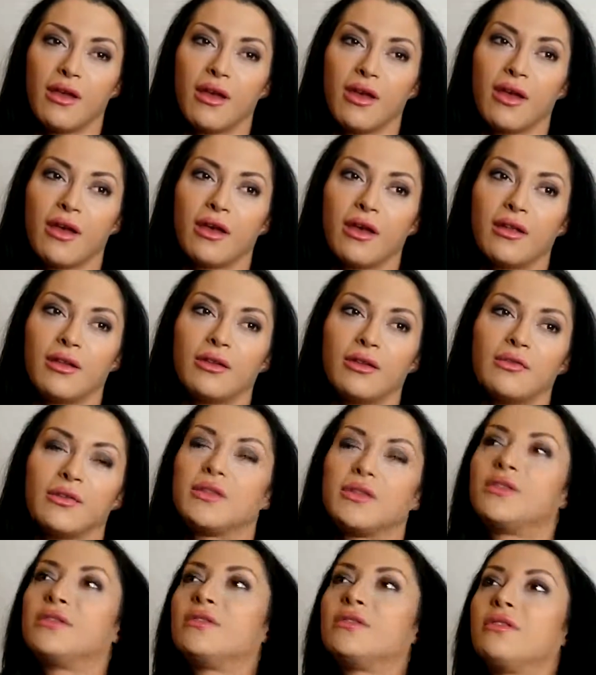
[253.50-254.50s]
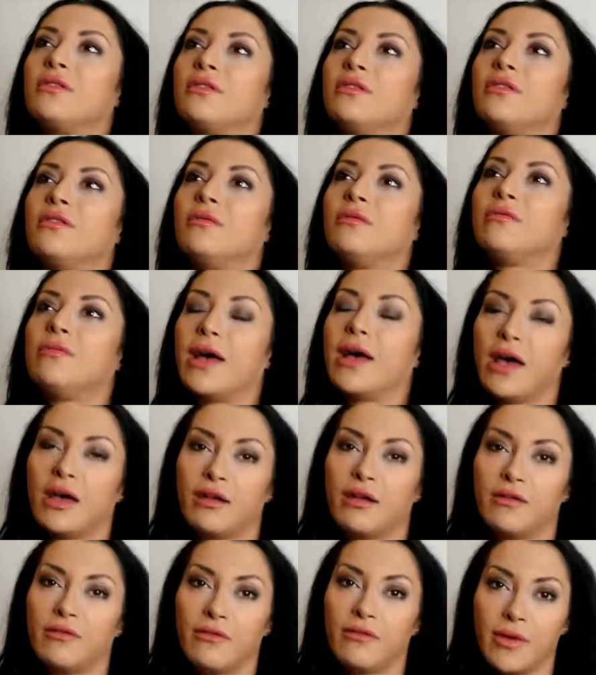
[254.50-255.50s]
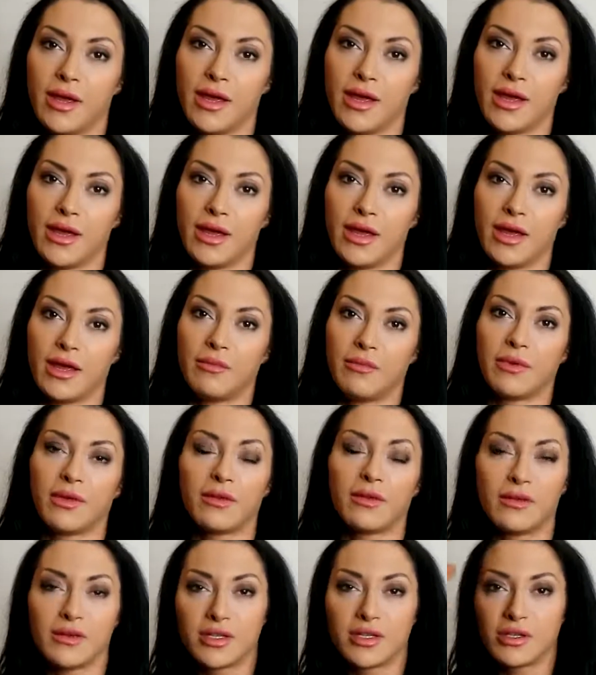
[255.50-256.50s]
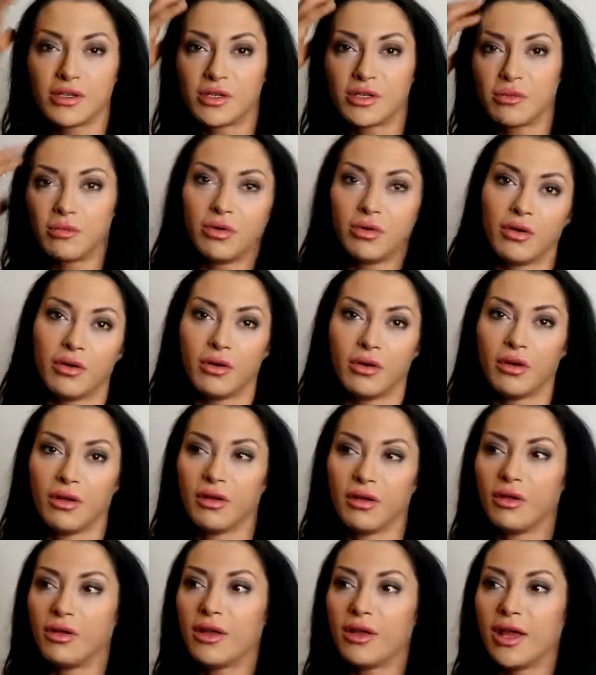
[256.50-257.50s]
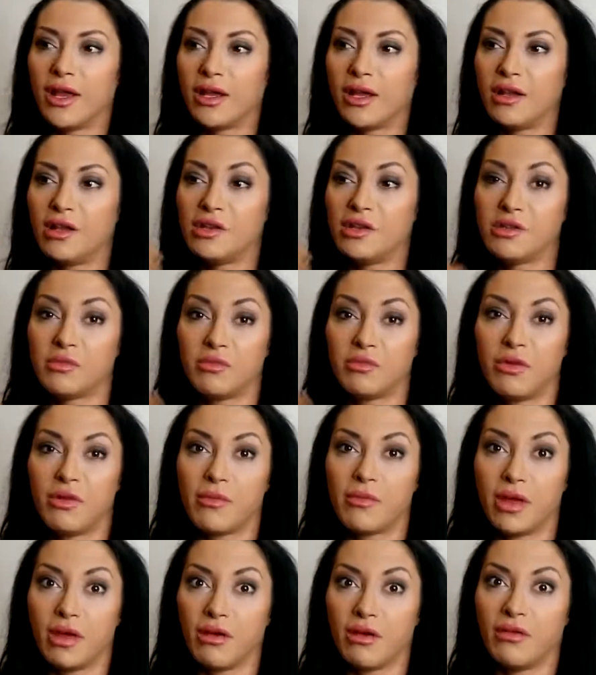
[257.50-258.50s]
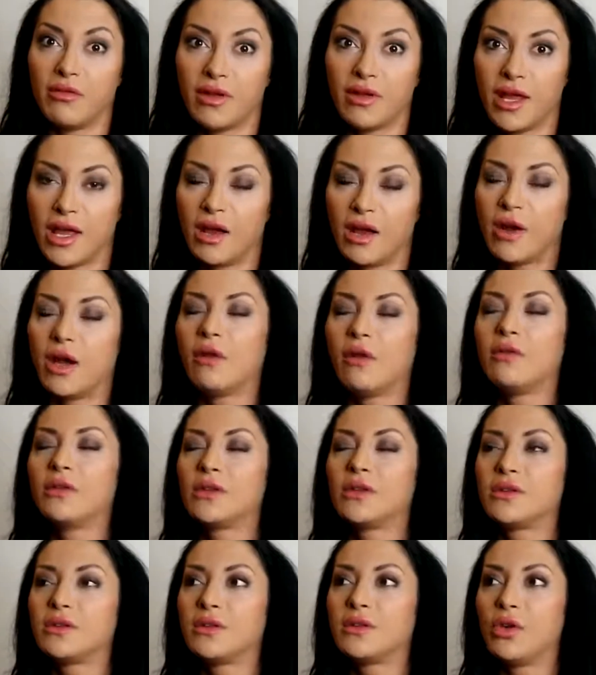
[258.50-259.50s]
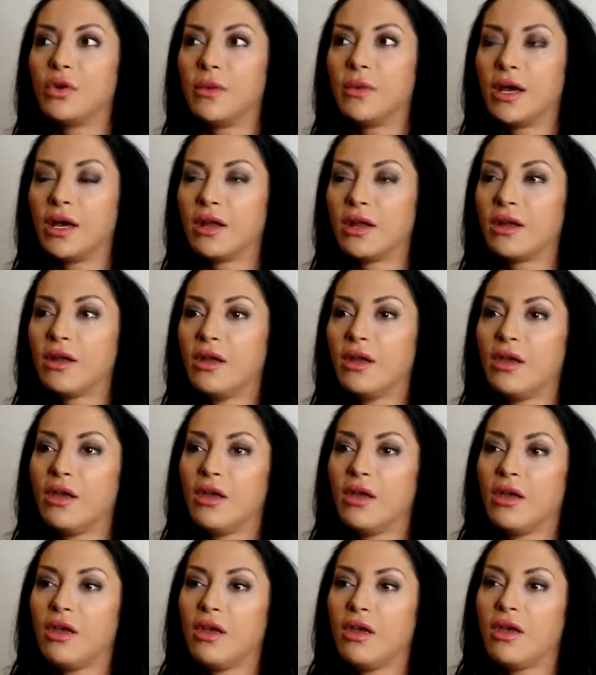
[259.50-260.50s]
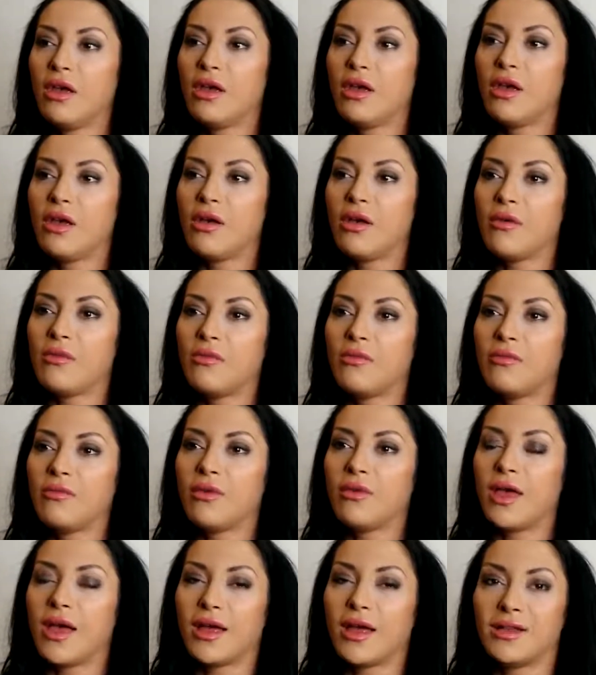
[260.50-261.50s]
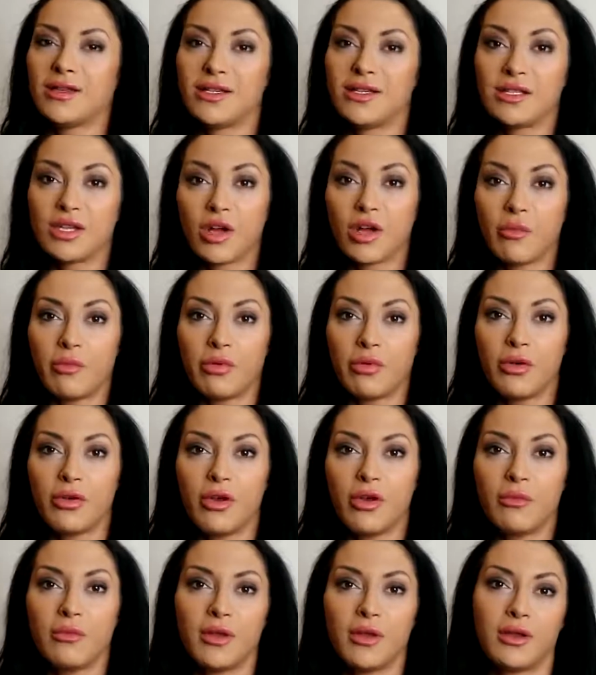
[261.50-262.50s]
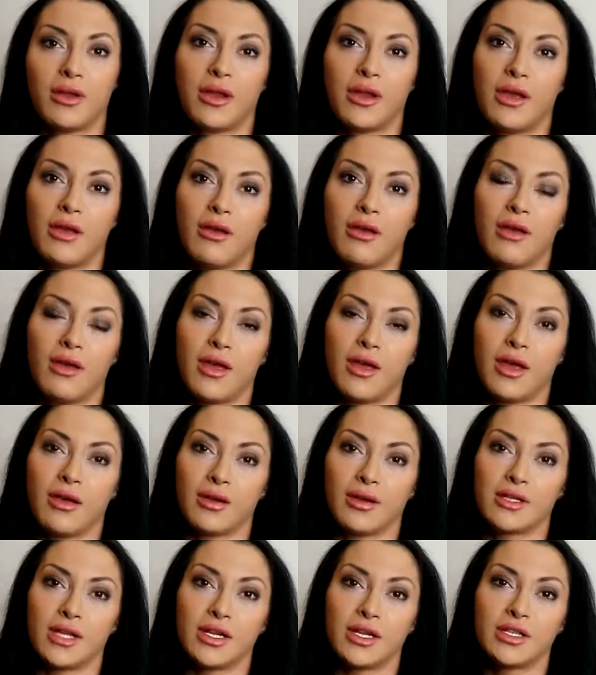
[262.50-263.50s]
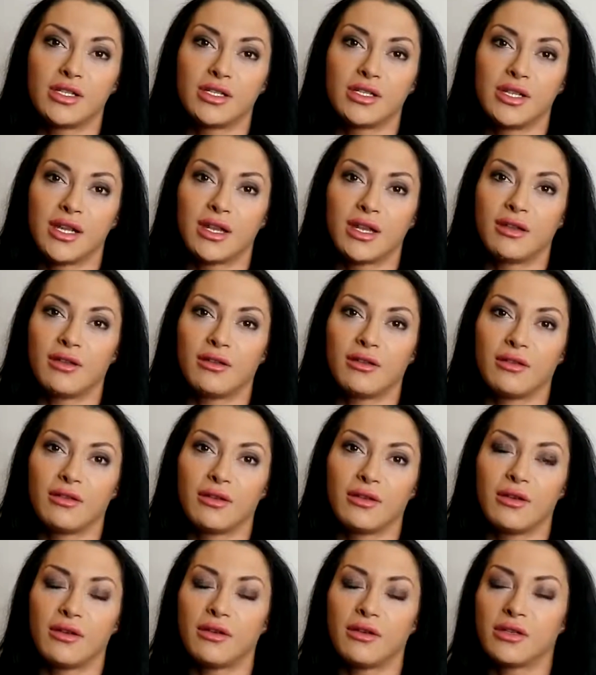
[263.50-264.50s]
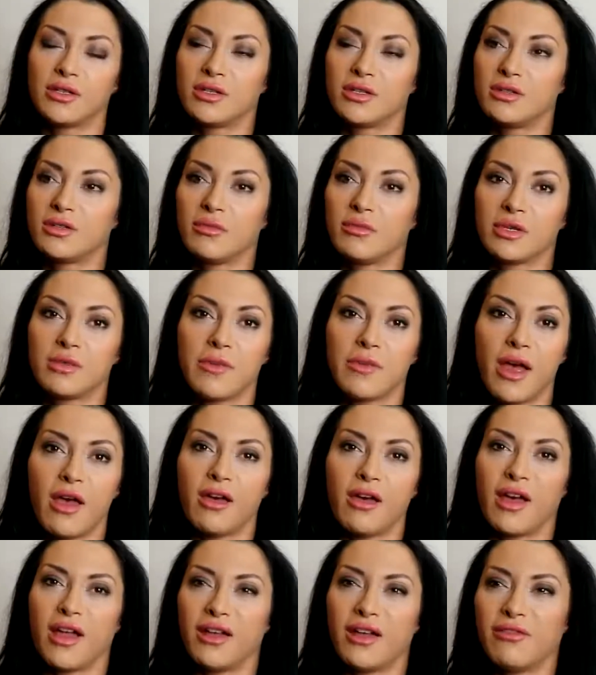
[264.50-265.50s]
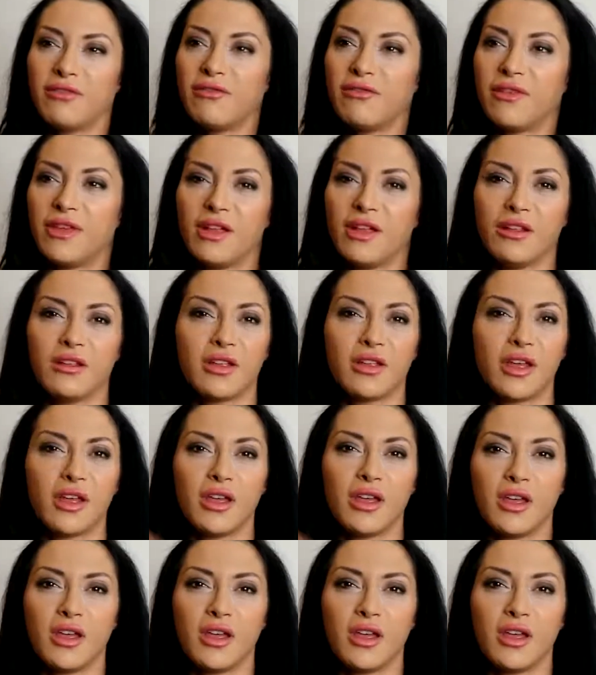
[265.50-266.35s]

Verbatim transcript: and it was so bad for my hair because it used to pull, and I used to pull my own hair out, it was so bad. And since I got permanent hair extensions in, it's just so much better, and I feel